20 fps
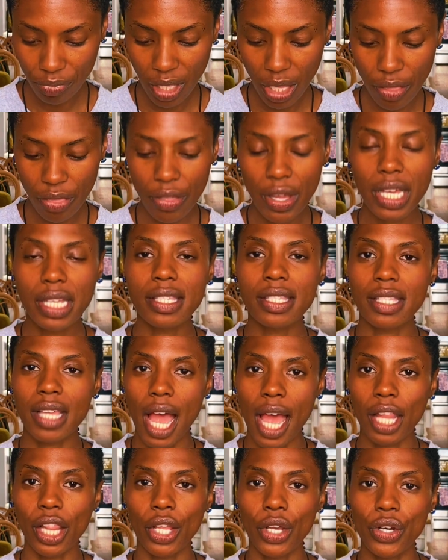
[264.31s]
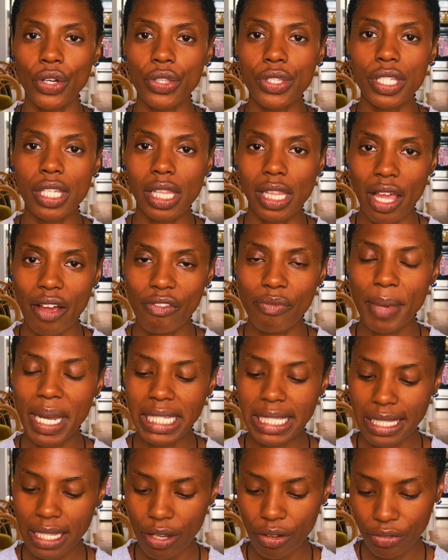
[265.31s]
Thus, I learn to love
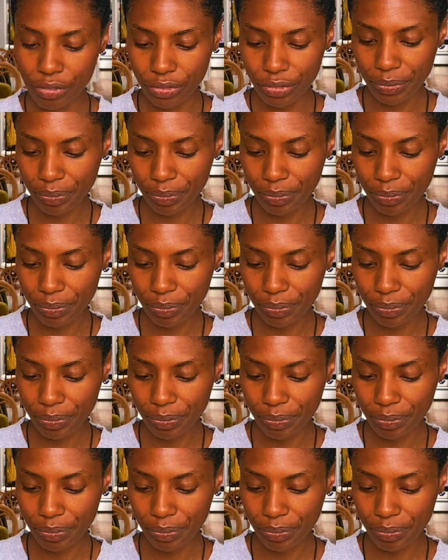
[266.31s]
myself.